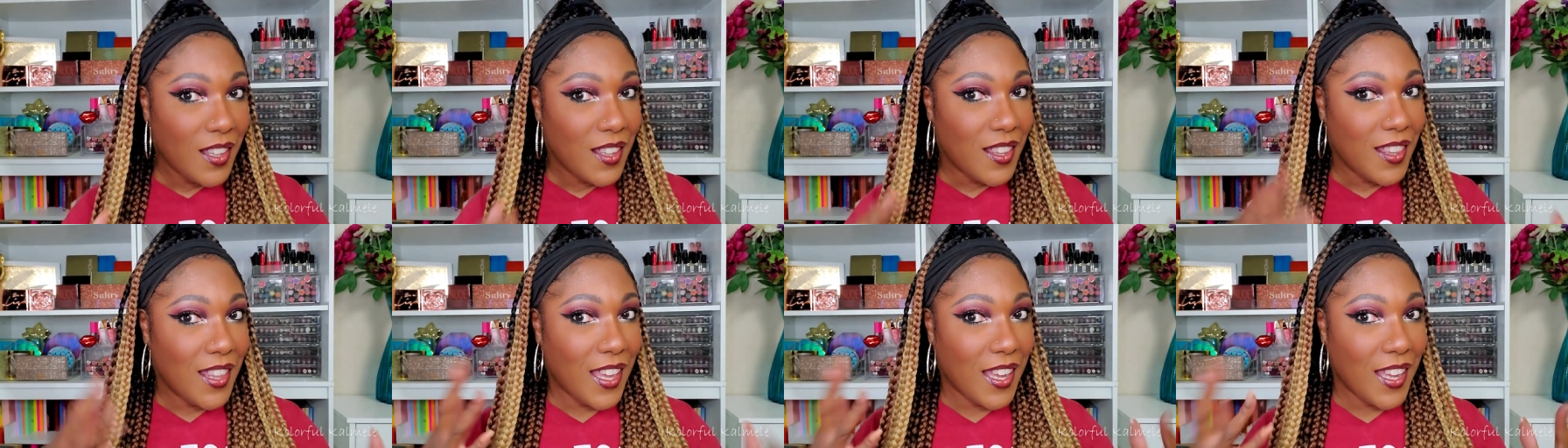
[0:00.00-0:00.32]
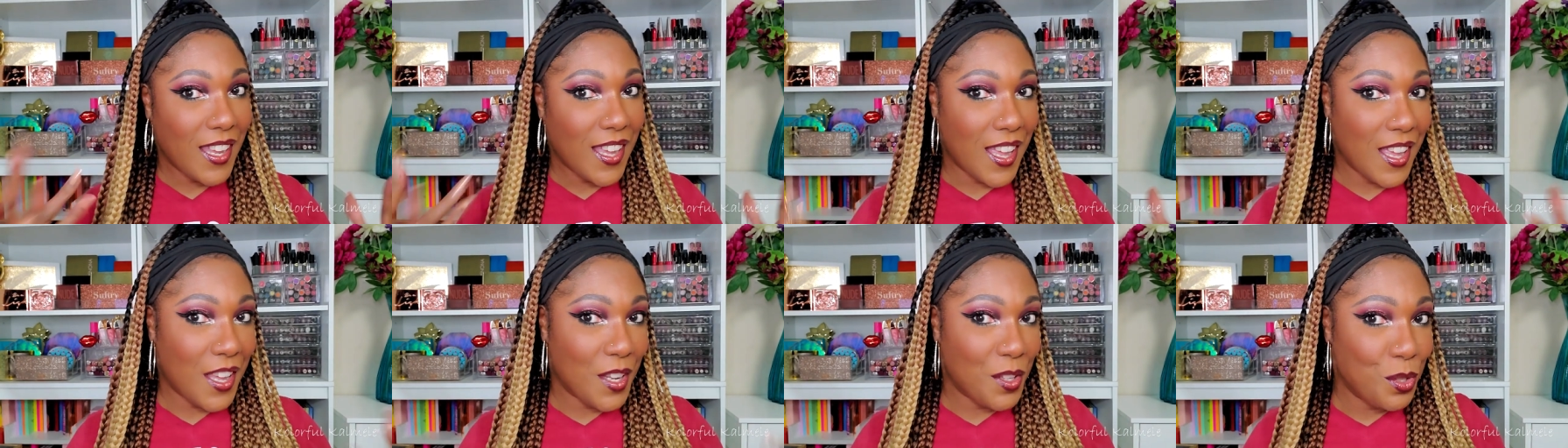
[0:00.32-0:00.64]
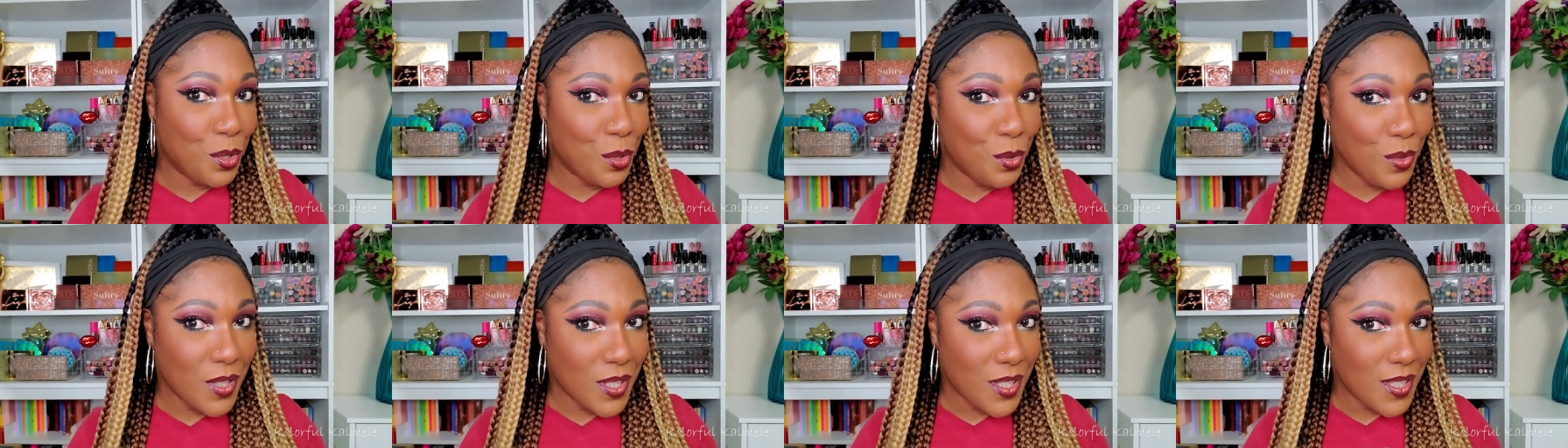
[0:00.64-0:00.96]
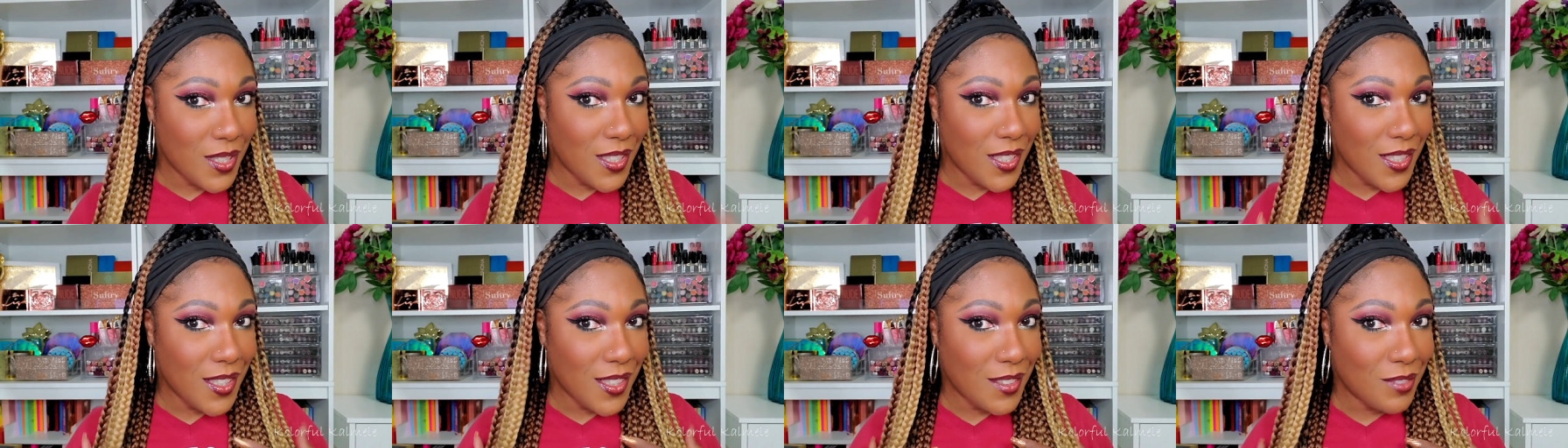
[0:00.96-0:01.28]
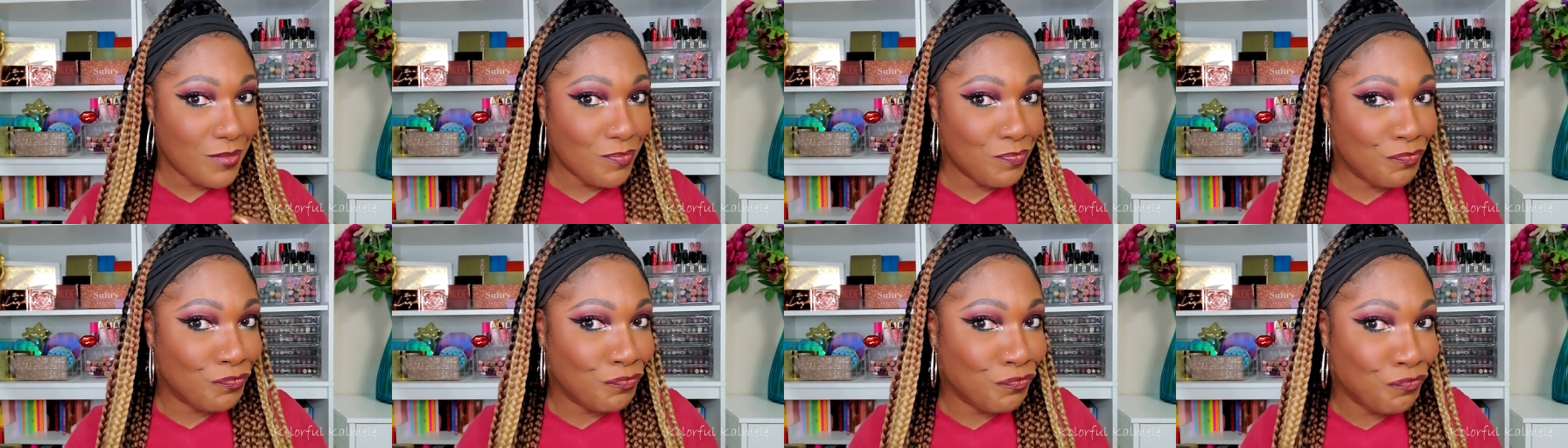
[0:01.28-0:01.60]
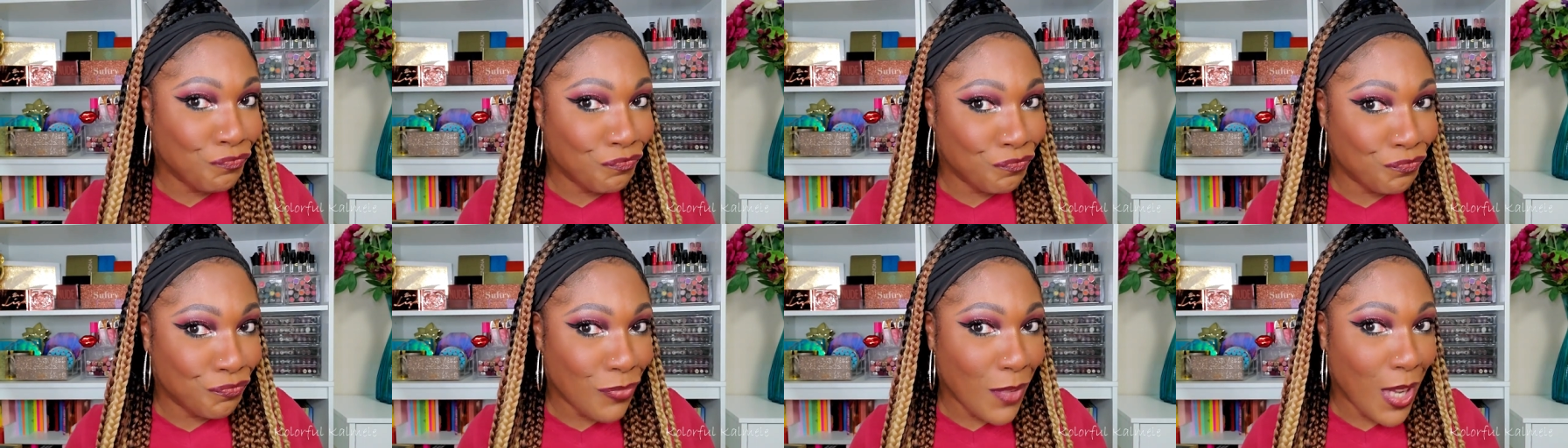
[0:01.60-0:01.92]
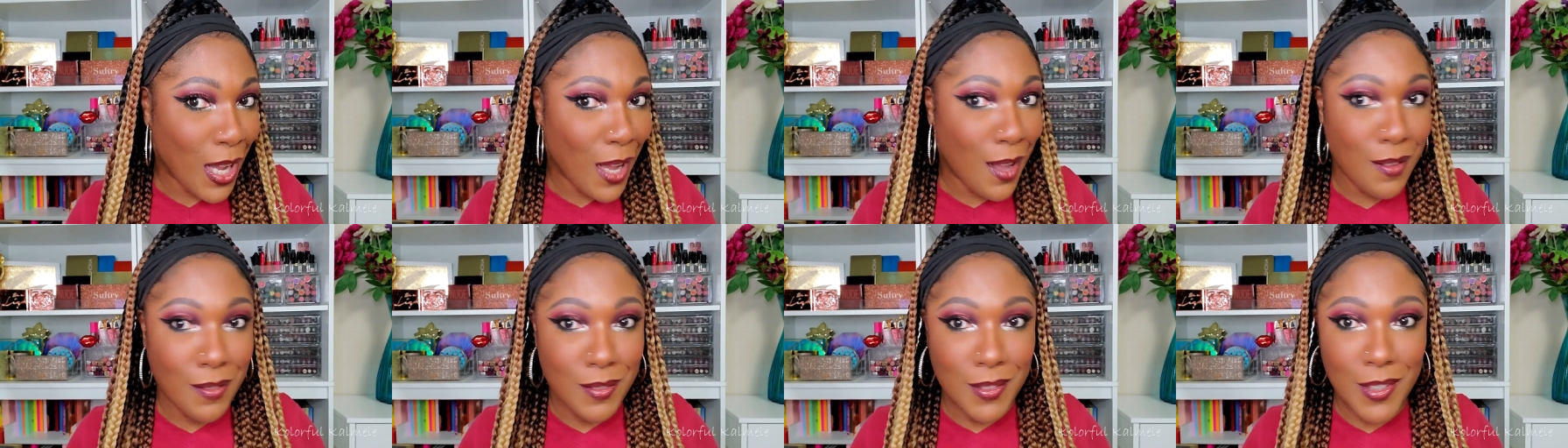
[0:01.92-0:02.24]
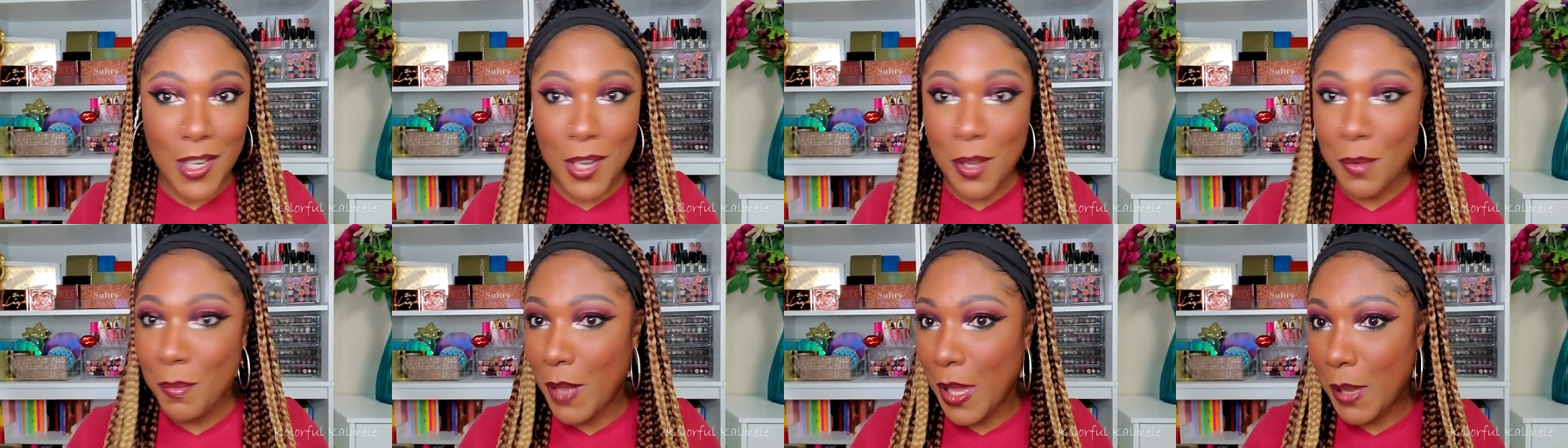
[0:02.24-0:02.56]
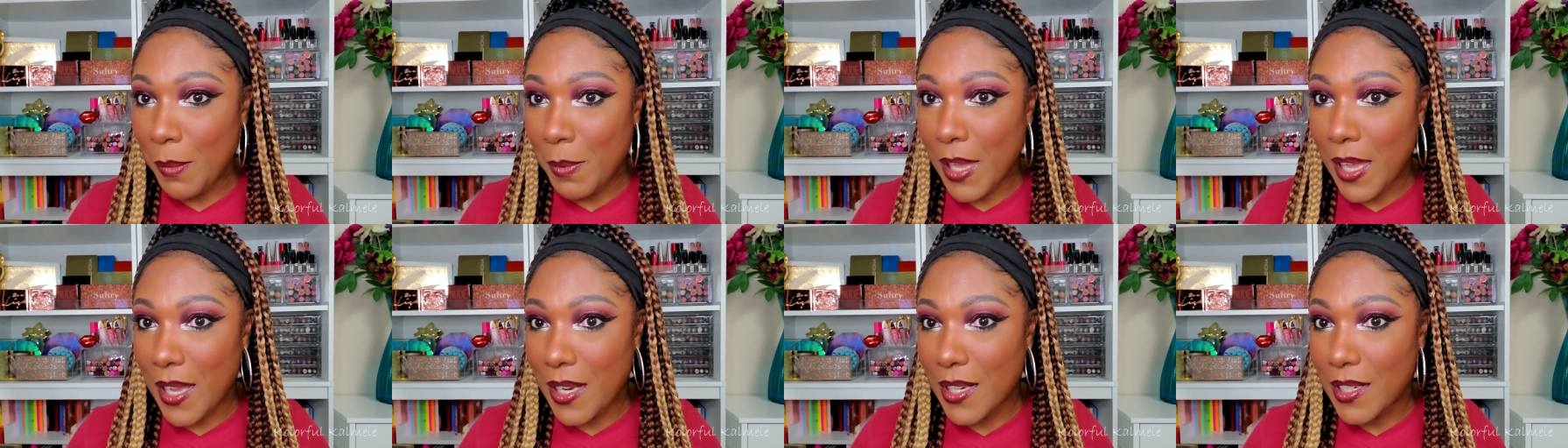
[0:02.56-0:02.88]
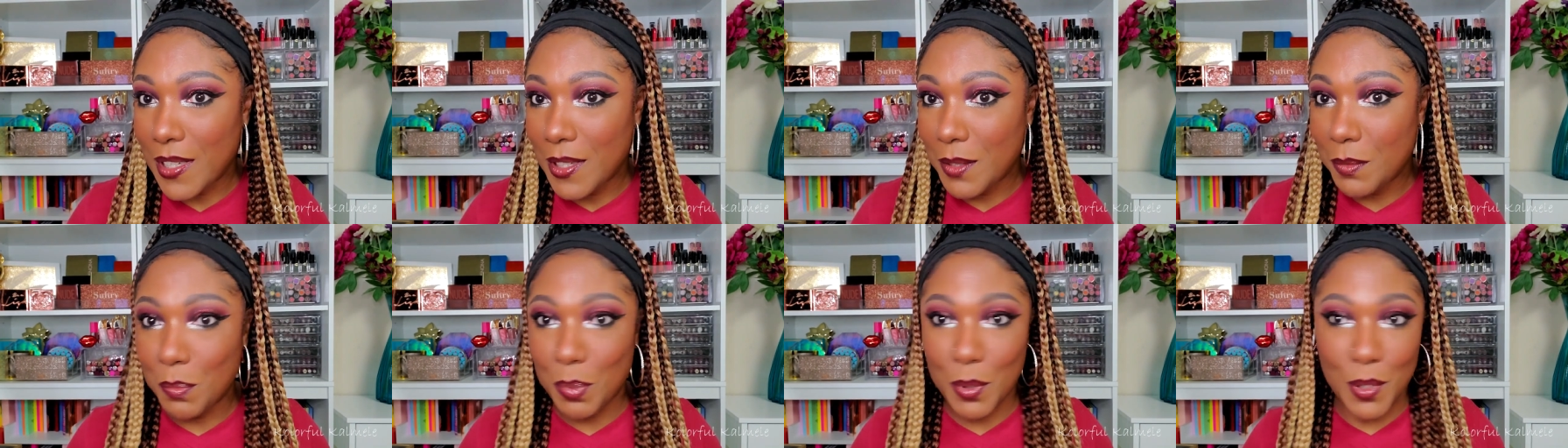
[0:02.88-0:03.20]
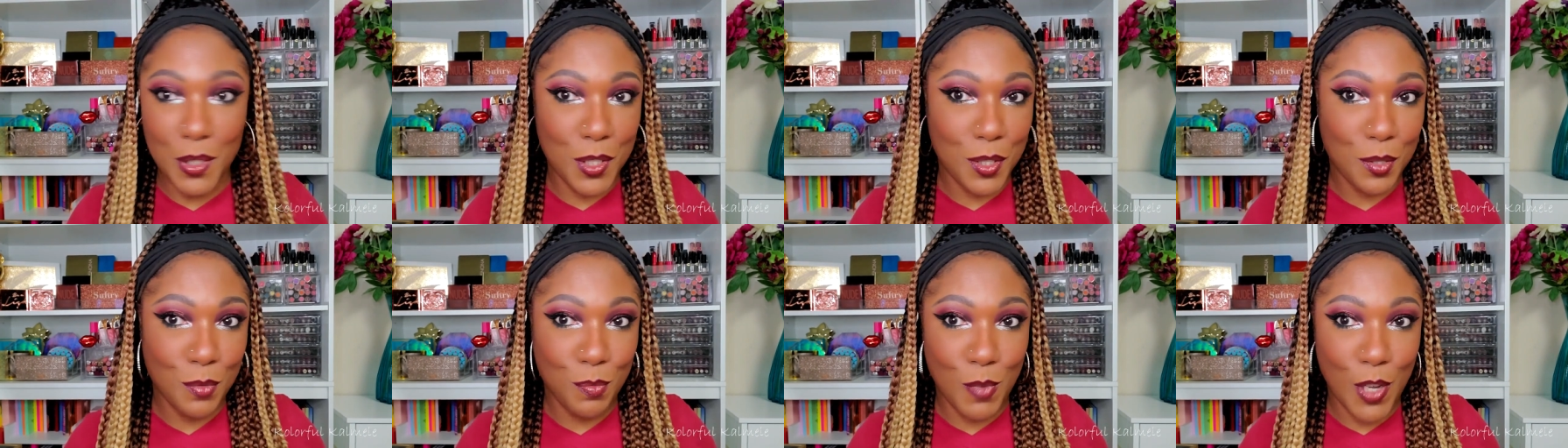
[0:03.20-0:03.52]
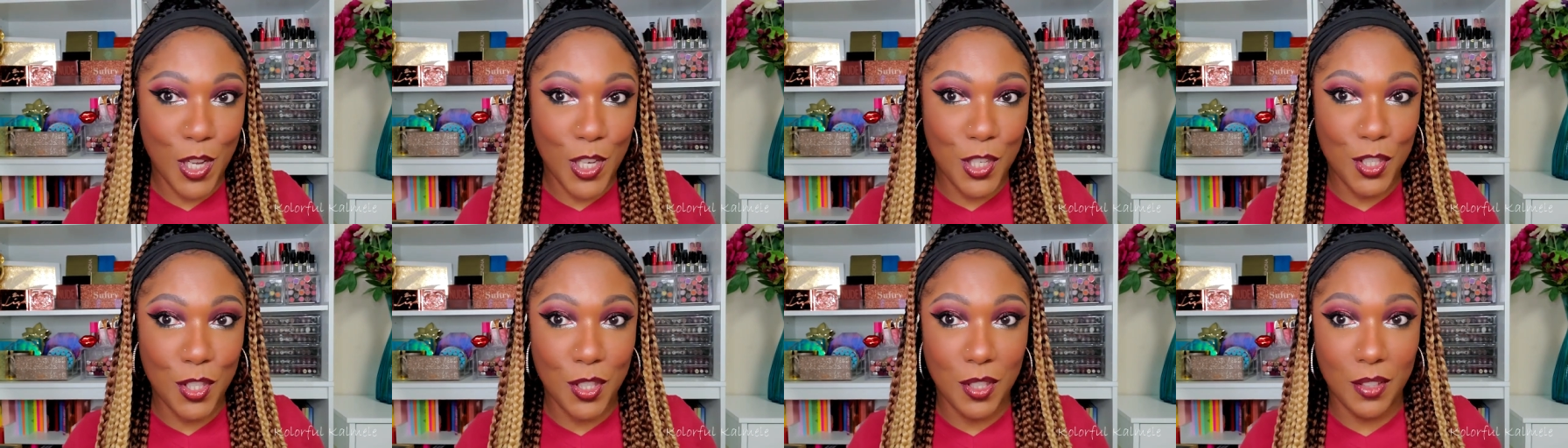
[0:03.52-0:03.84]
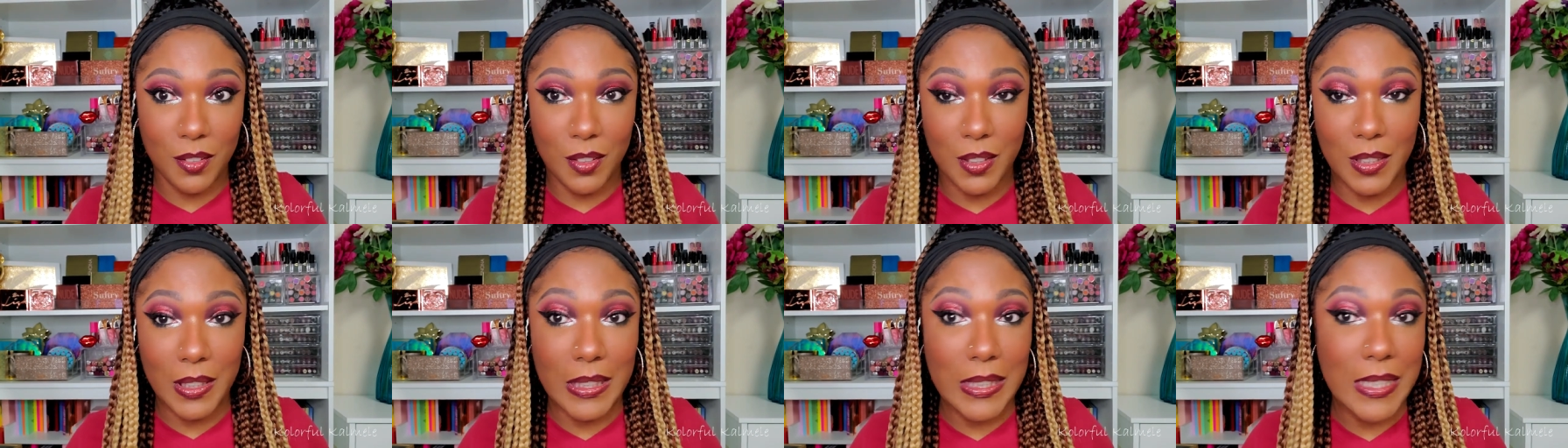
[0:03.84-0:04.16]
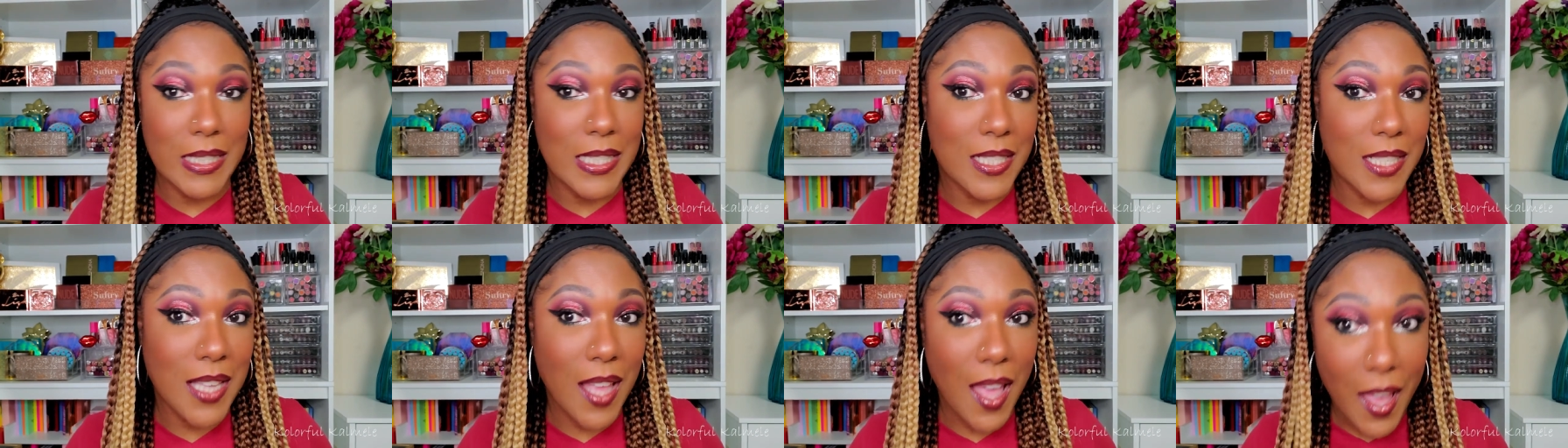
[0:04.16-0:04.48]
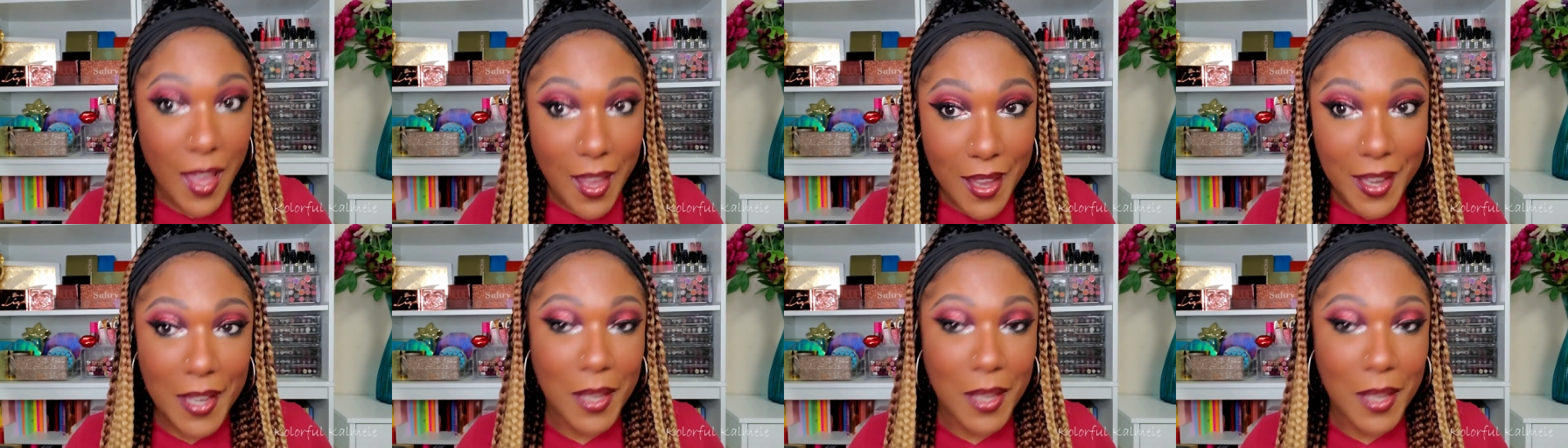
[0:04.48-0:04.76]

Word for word: that contour stick, I don't know, maybe I didn't put too much on, honey, because I